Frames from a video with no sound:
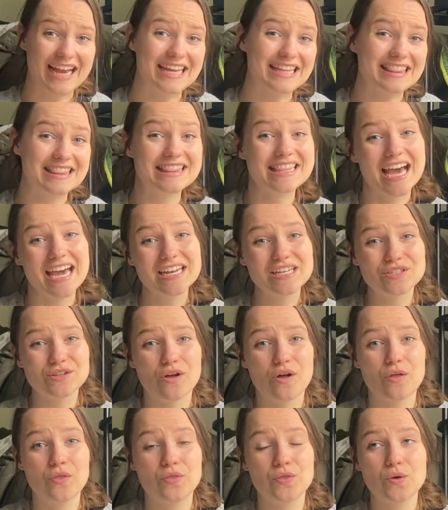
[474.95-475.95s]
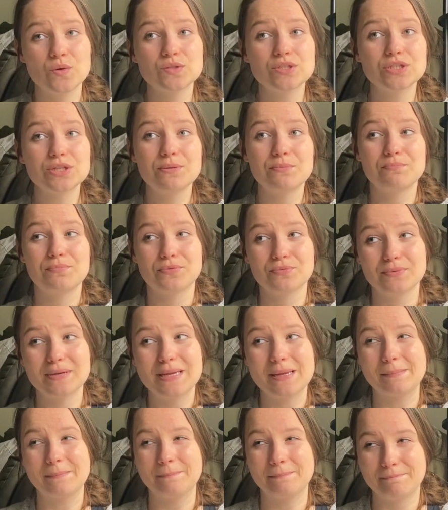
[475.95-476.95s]
And that is all. Those are the
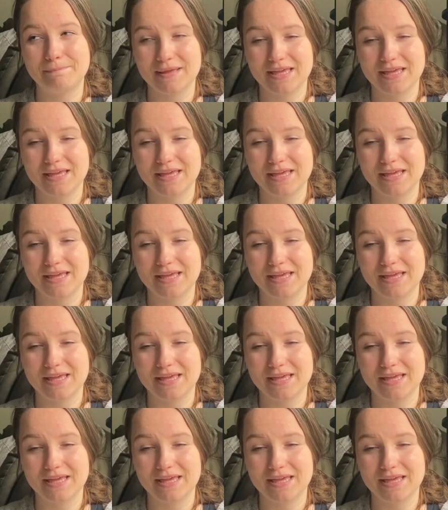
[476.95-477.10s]
3